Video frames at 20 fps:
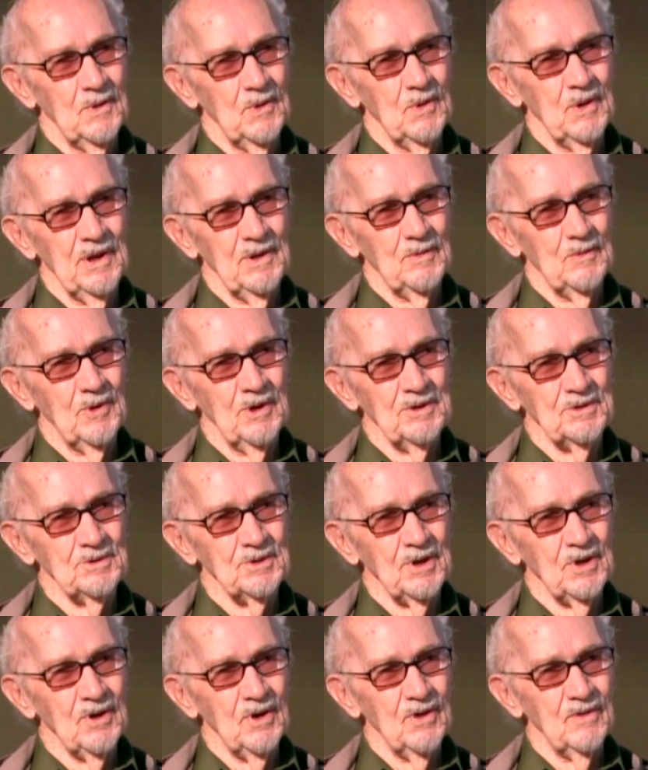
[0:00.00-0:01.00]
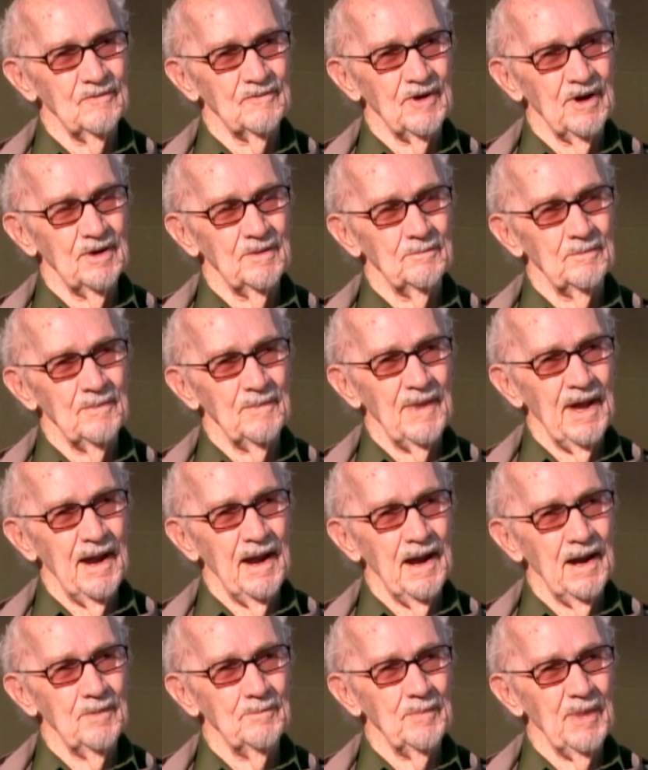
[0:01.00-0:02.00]
we took over an
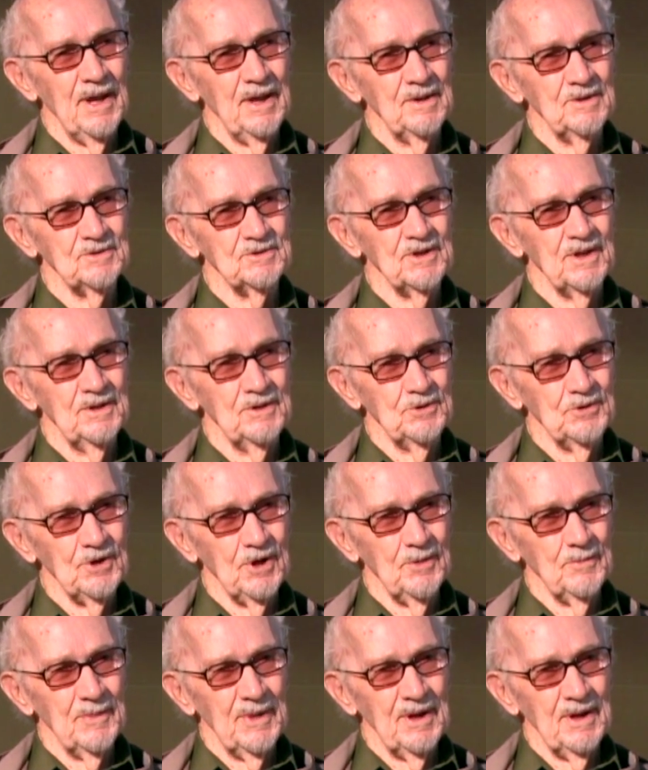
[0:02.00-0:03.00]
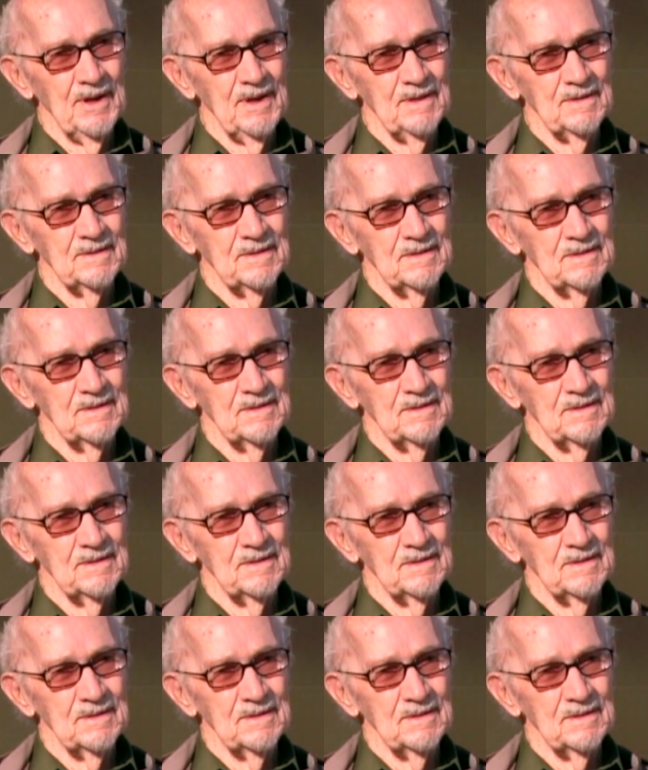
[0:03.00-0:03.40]
air base in Germany.